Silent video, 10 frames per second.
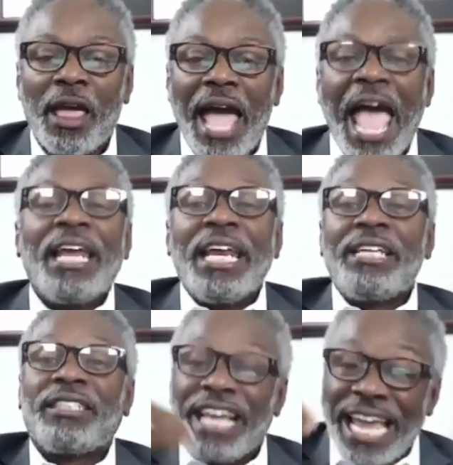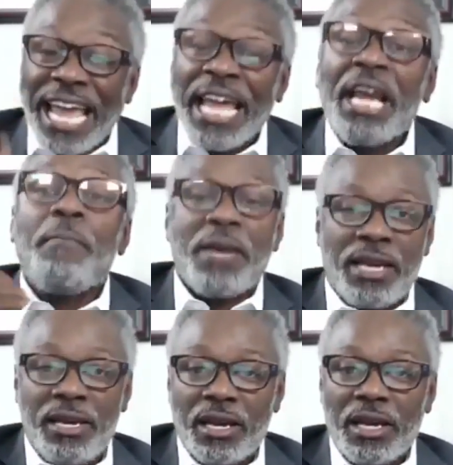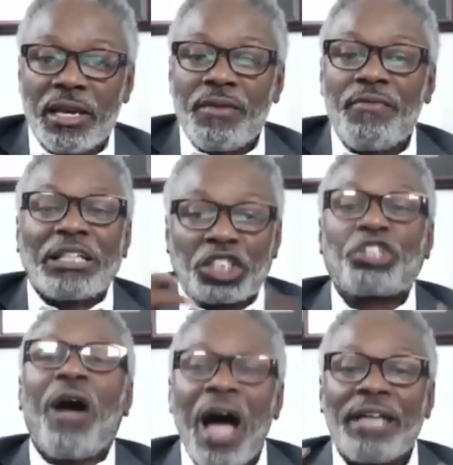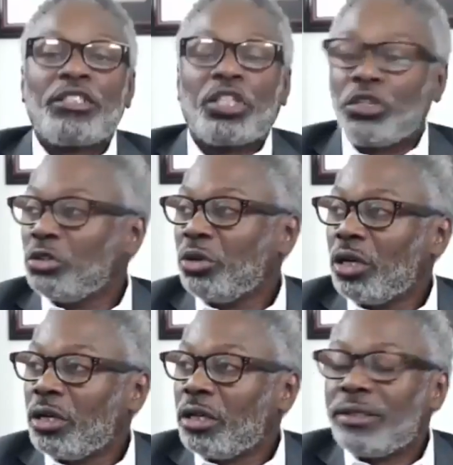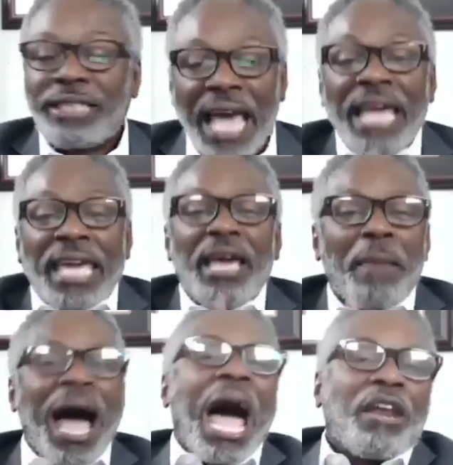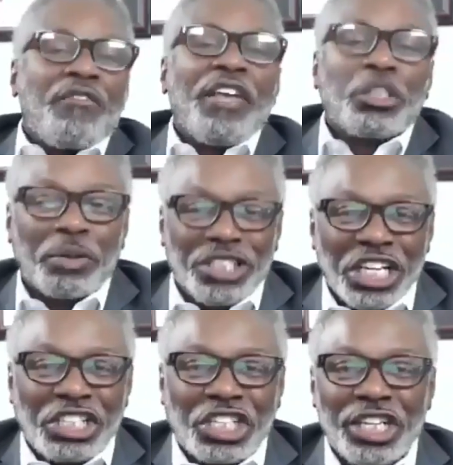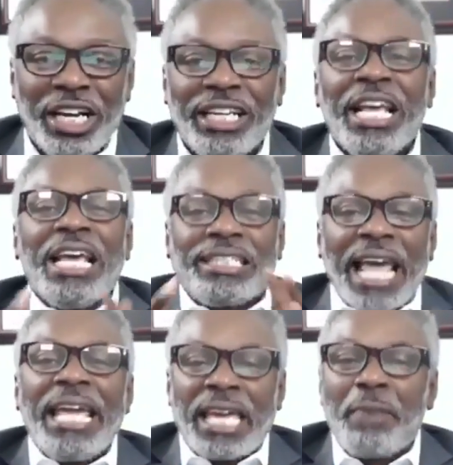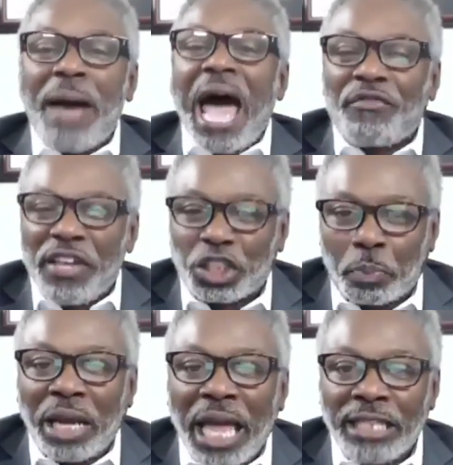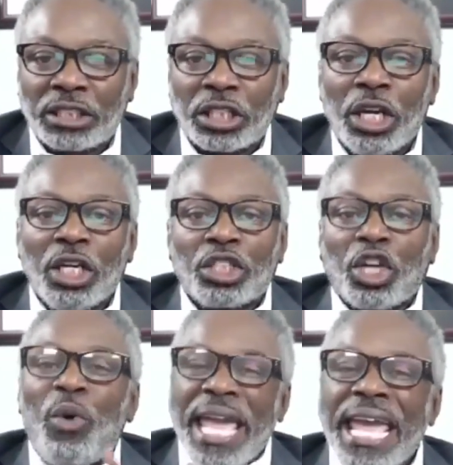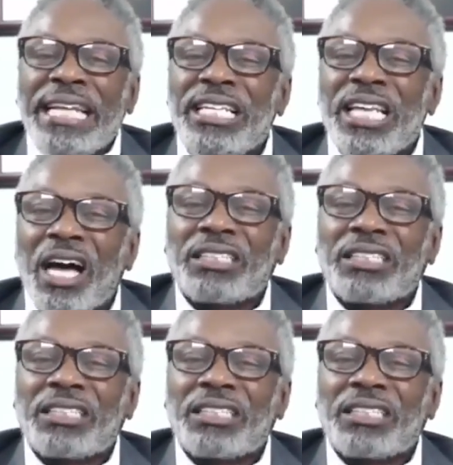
and it is the enemy that's trying to take him out of his position and take him out of his place so he does